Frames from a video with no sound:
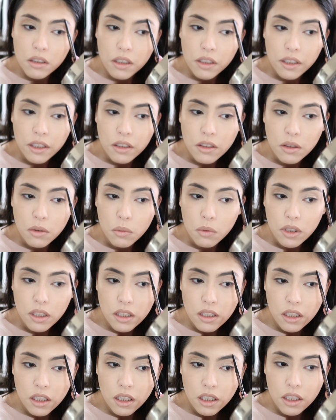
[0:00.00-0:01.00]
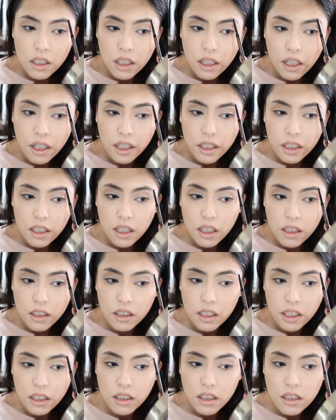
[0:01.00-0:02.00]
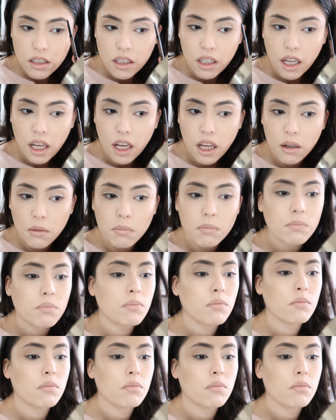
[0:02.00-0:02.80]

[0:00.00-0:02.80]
Alright, so once I kind of outline the top,